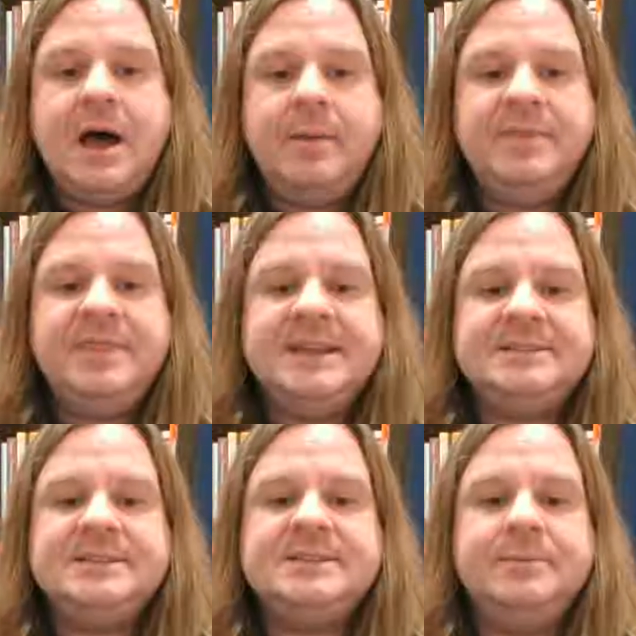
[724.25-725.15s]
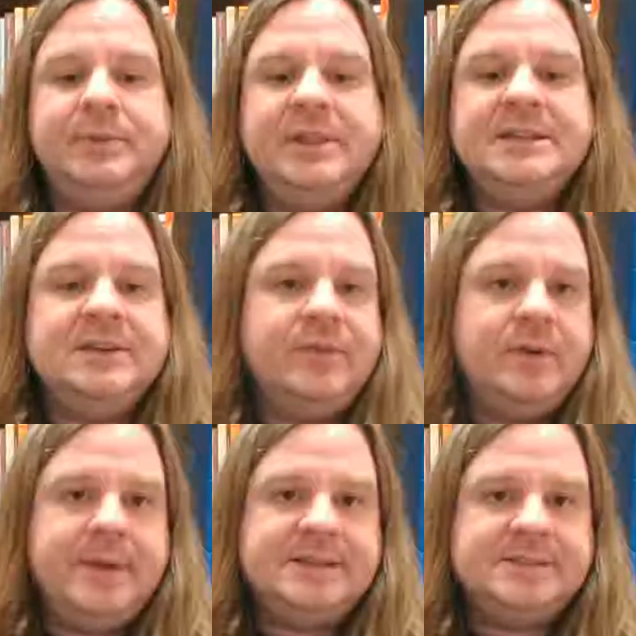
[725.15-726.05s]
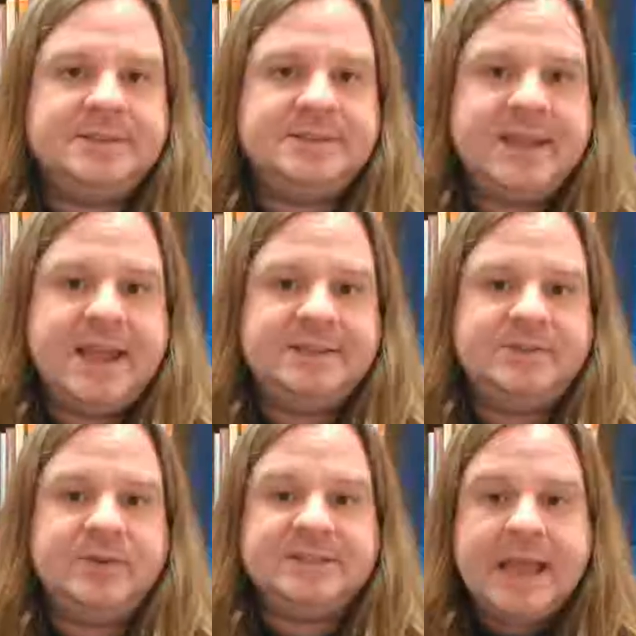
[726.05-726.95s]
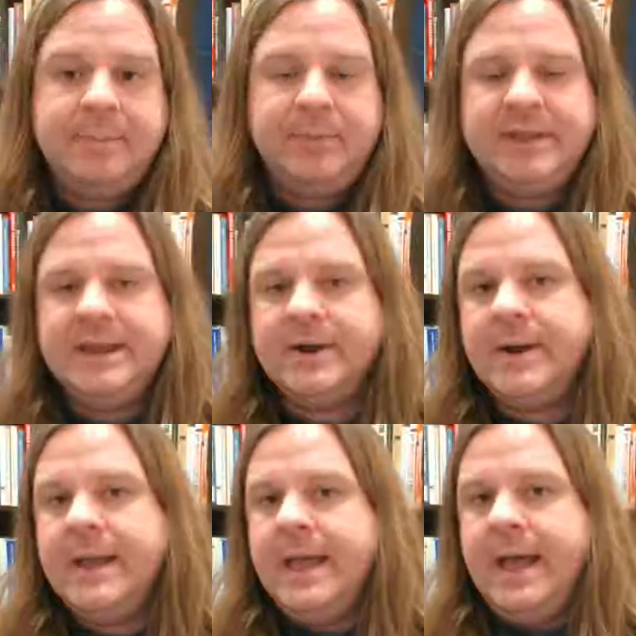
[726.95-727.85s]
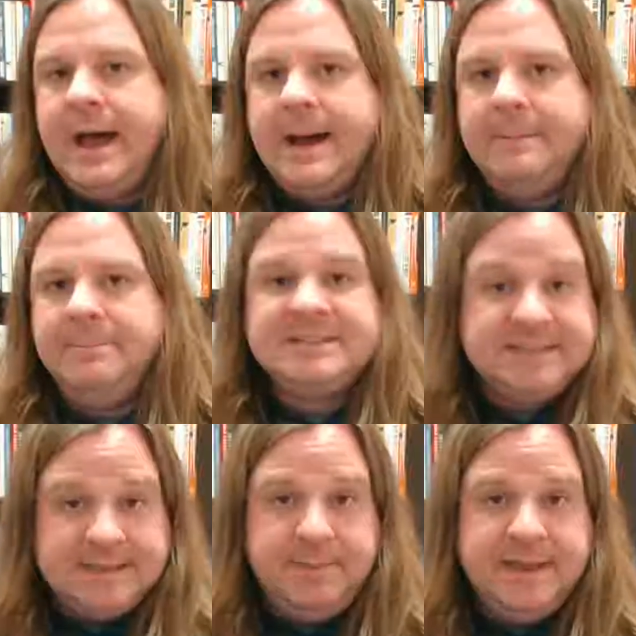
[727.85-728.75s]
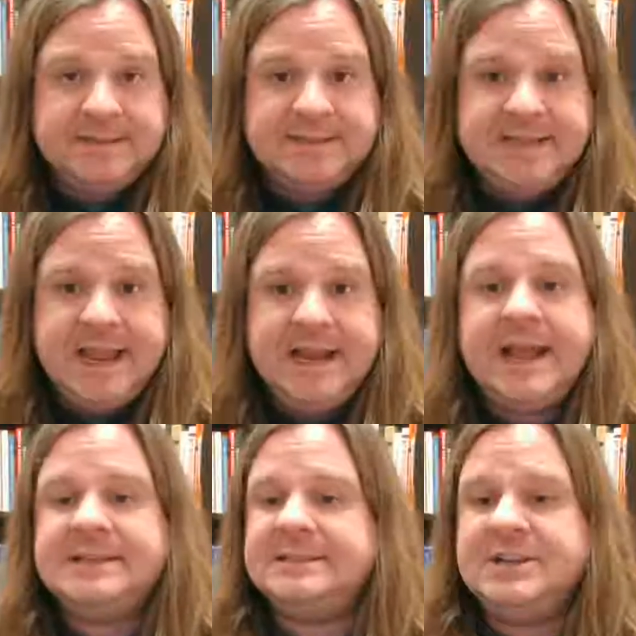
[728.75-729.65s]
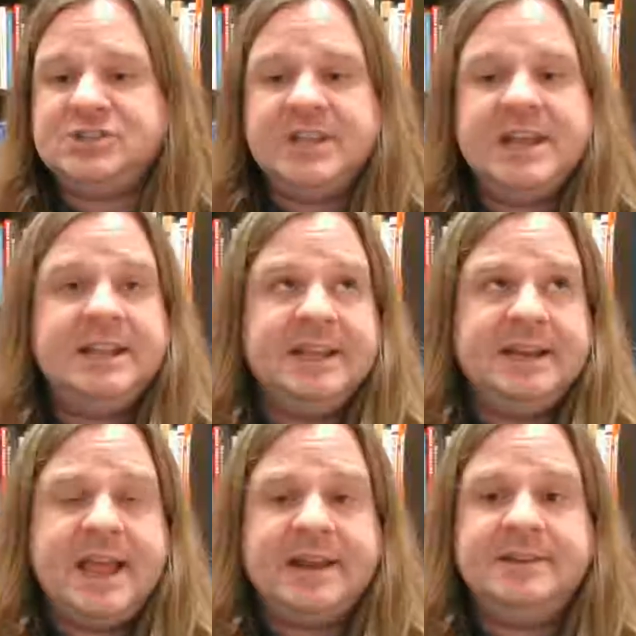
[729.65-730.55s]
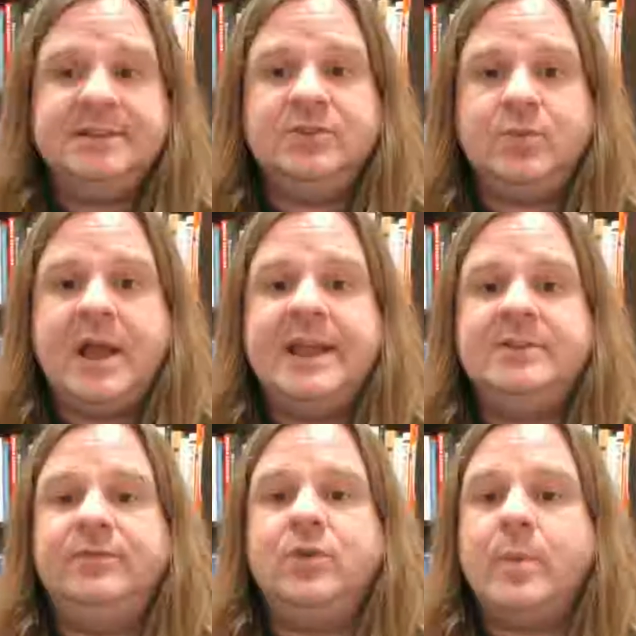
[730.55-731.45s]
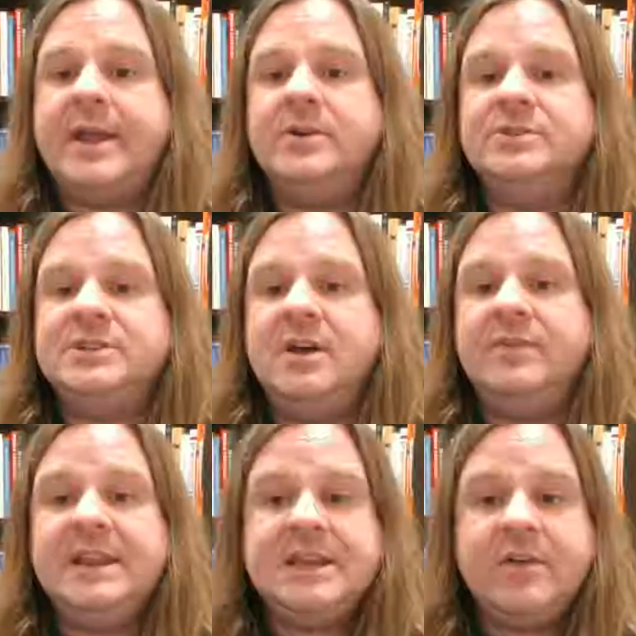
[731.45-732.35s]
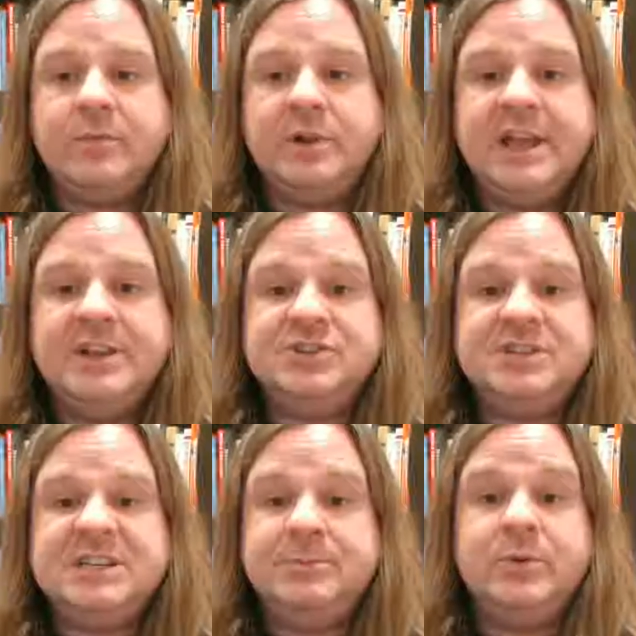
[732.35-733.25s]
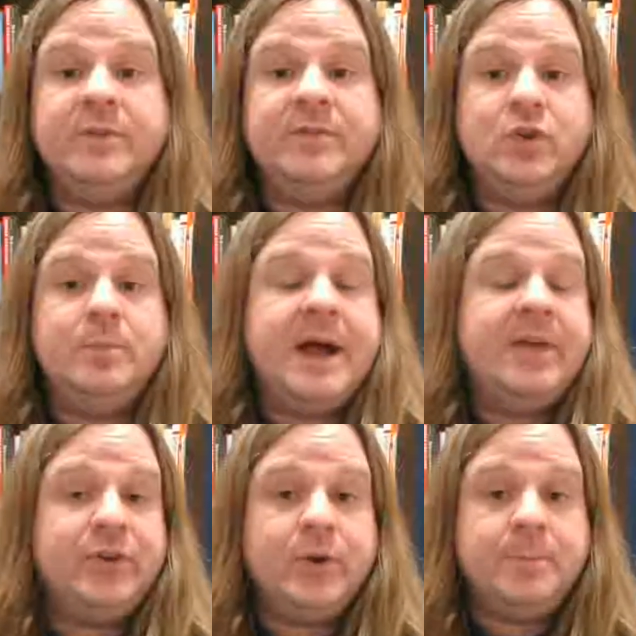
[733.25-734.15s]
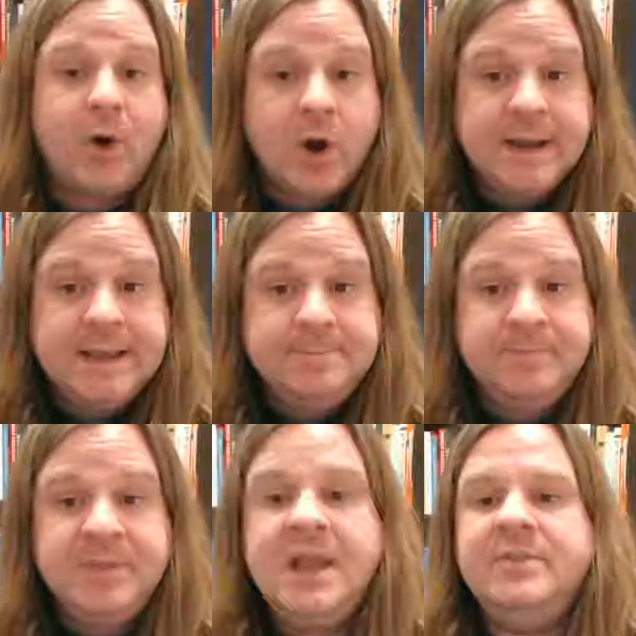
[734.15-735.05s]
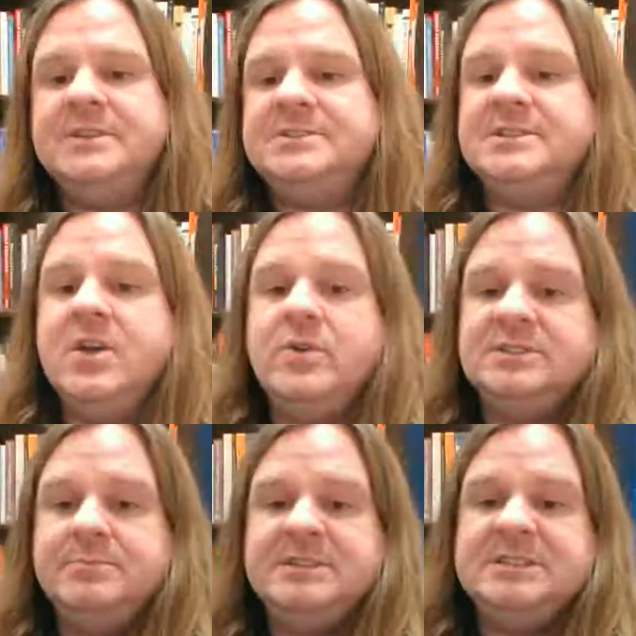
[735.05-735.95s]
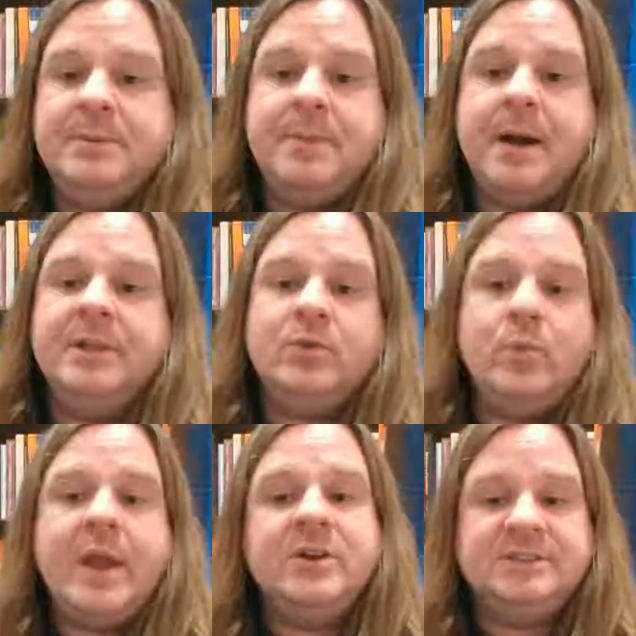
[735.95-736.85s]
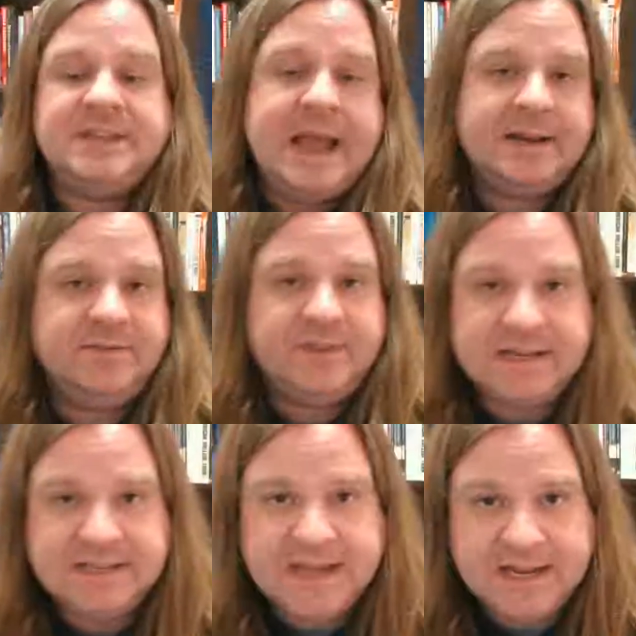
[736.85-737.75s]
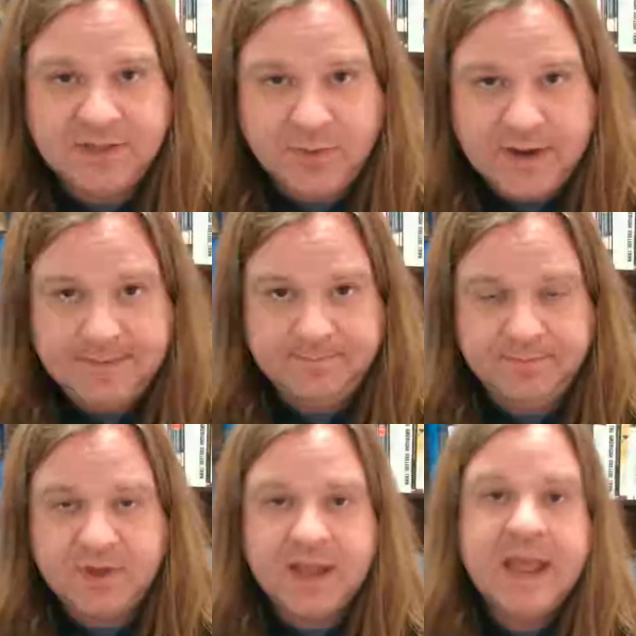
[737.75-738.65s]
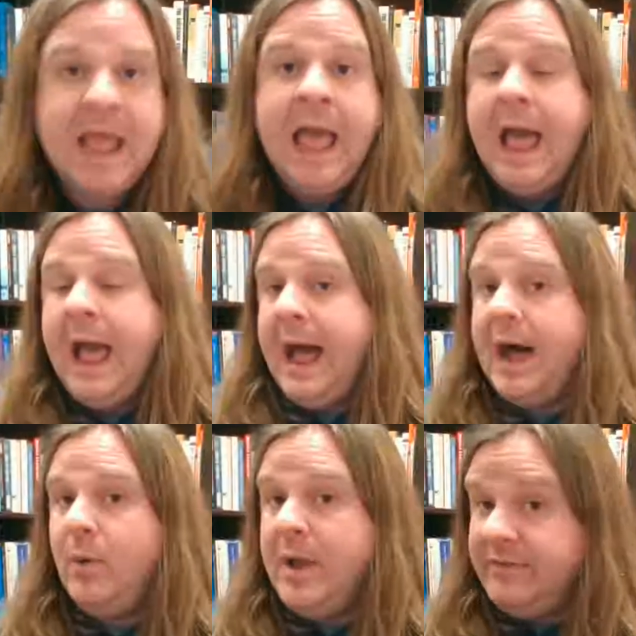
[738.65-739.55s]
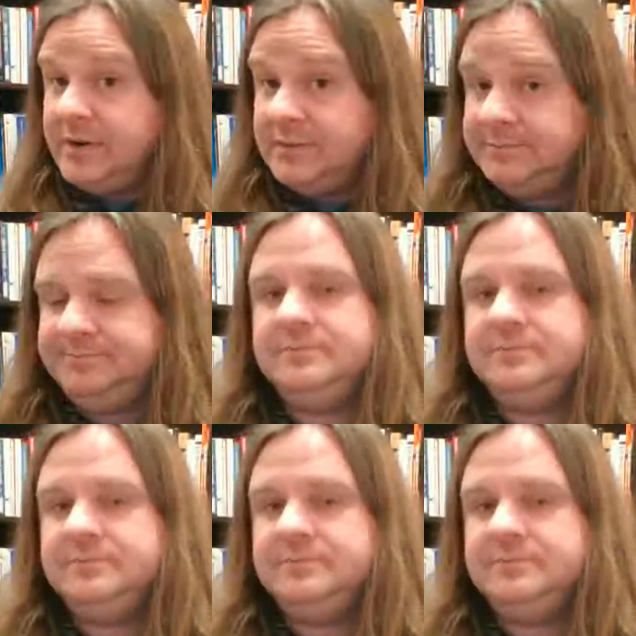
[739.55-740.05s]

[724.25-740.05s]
and this is completely different based on state. So an example here. Mississippi as a state has legislatively enacted the right for records of any governmental agency to be reviewed by a third party. This is known as the Mississippi Public Records Act of 1983. Okay. However,